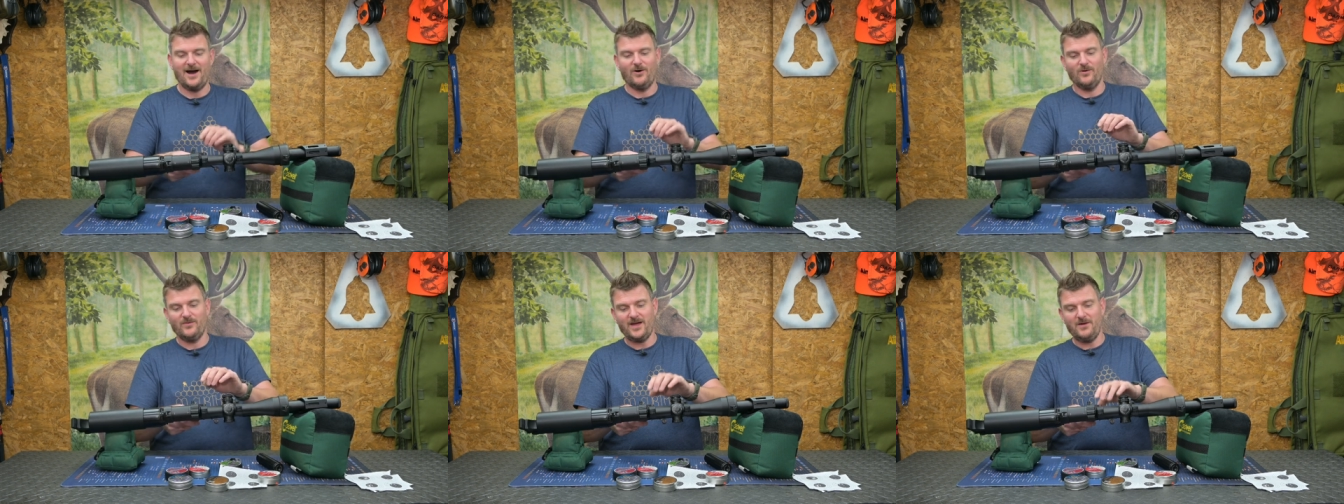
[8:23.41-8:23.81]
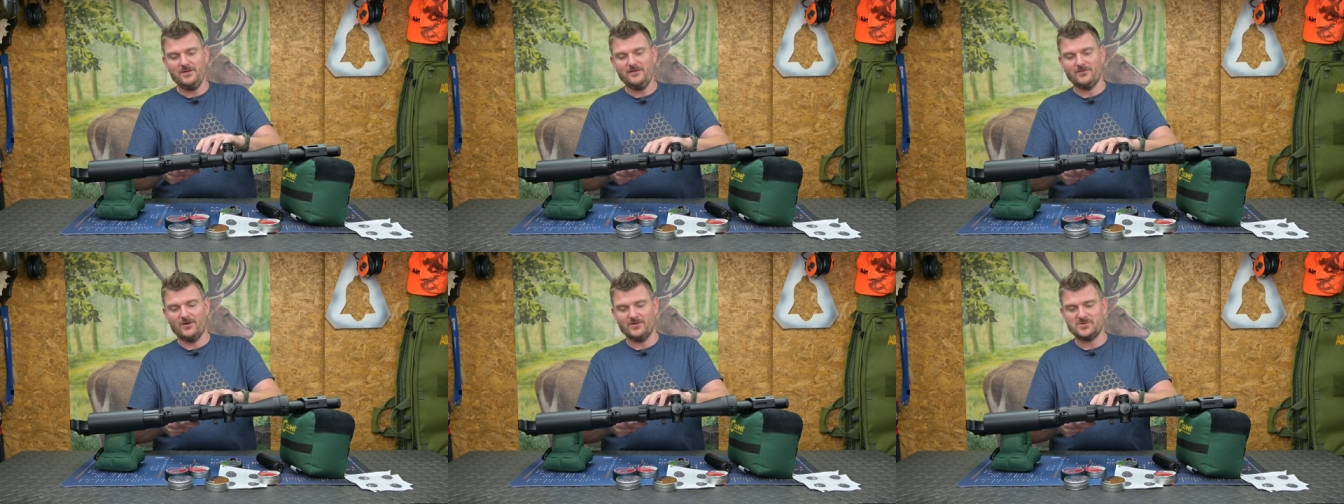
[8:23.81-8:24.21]
although
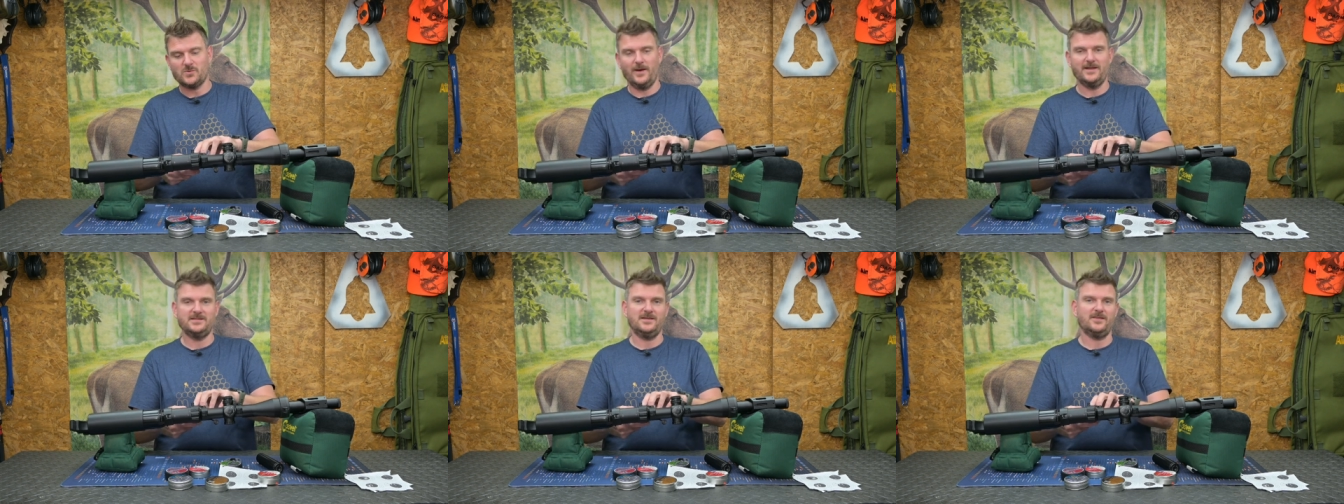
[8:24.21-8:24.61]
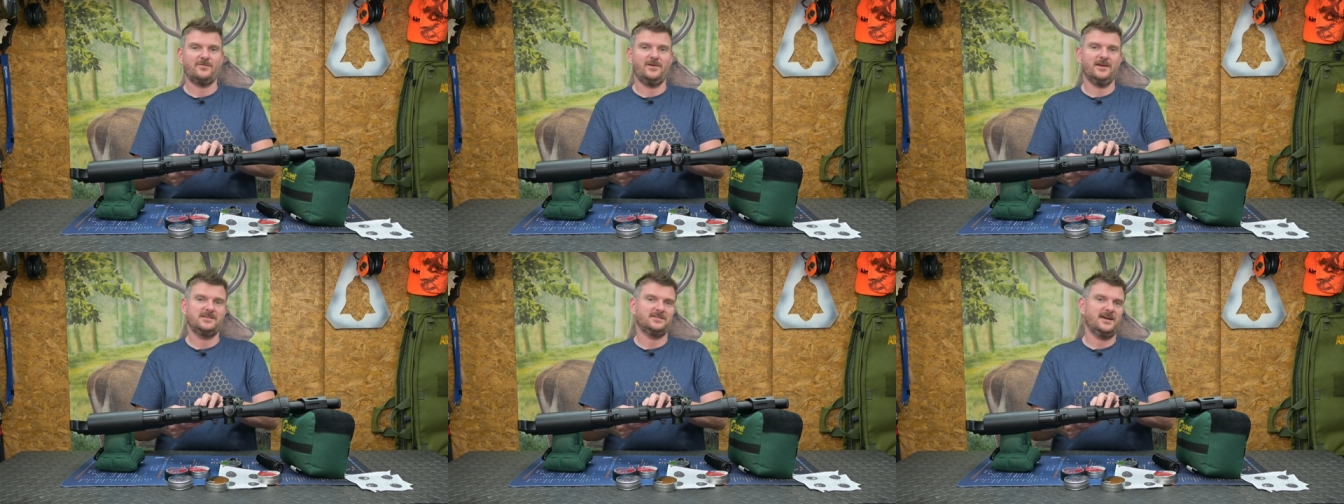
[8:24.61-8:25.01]
you've got
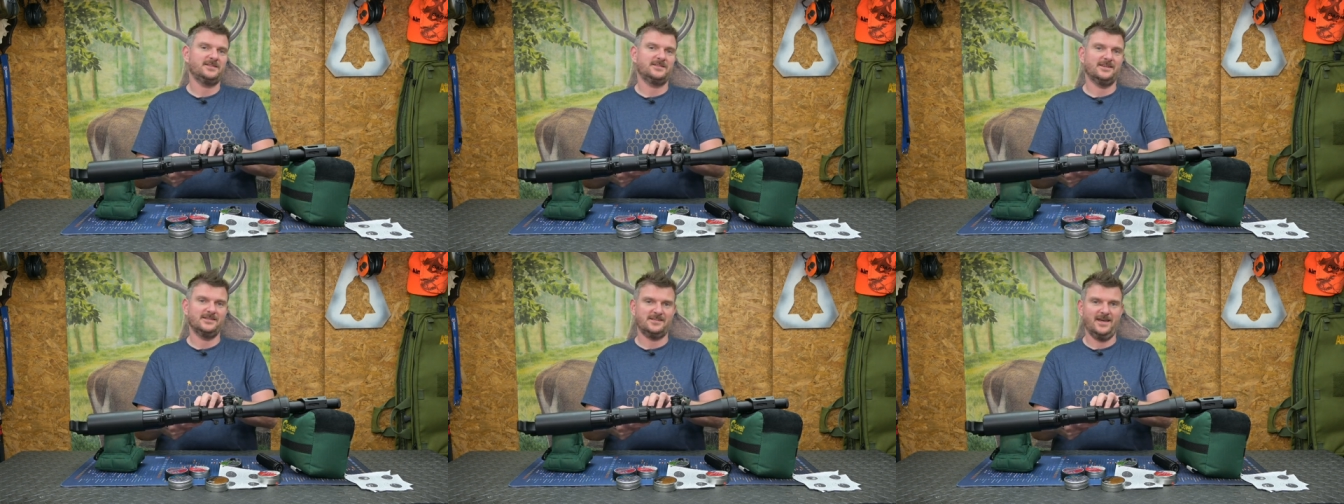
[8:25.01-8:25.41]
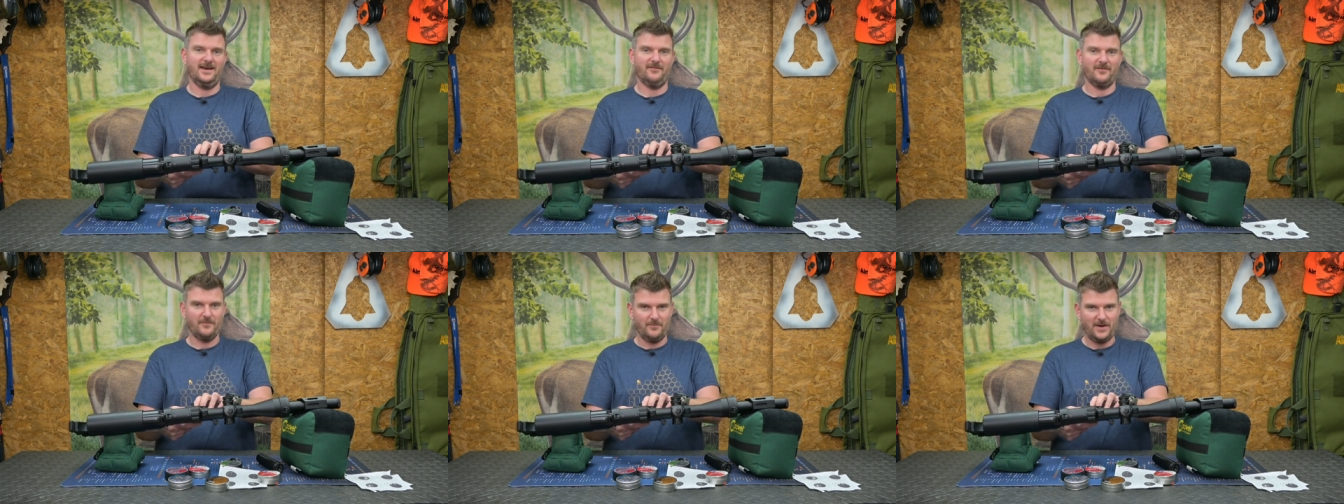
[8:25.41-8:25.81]
23 settings
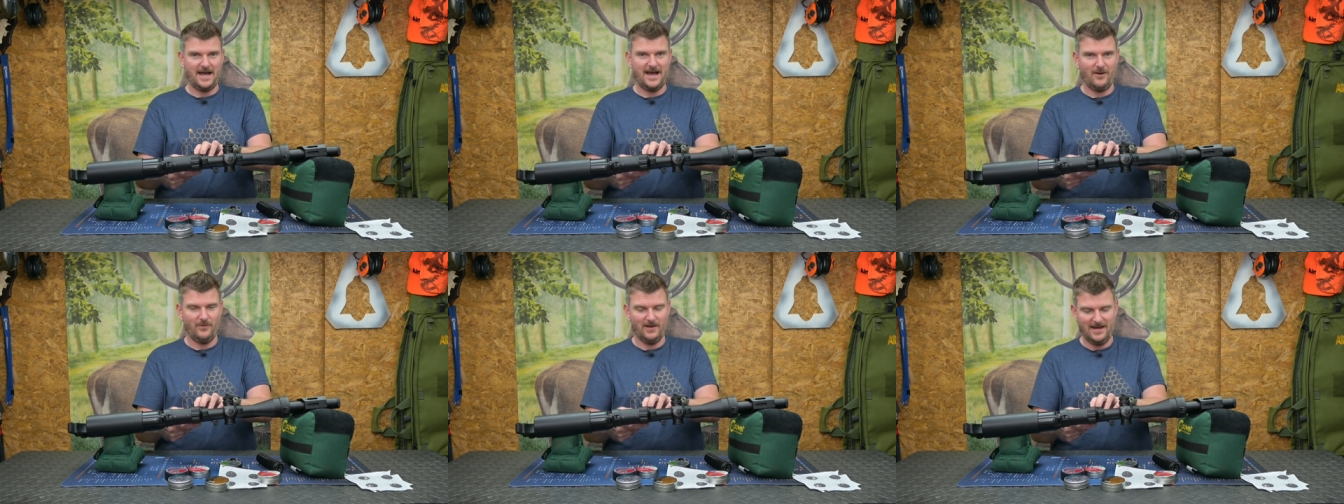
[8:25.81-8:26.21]
here for power